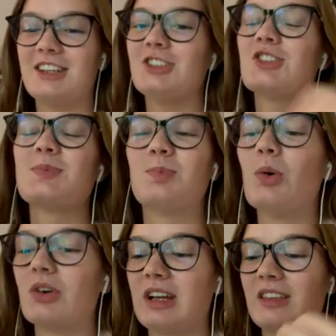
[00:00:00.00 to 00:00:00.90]
they're just
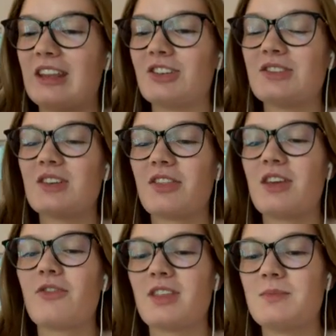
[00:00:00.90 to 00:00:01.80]
boring. Like, there's
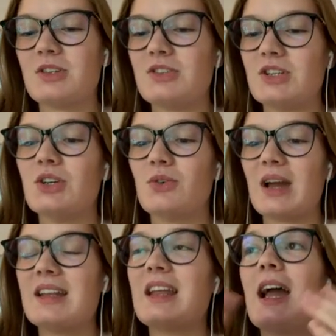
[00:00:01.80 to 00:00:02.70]
nothing for them to do.
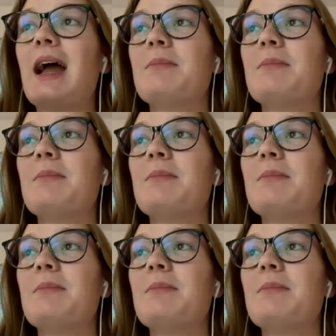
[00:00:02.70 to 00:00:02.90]
And I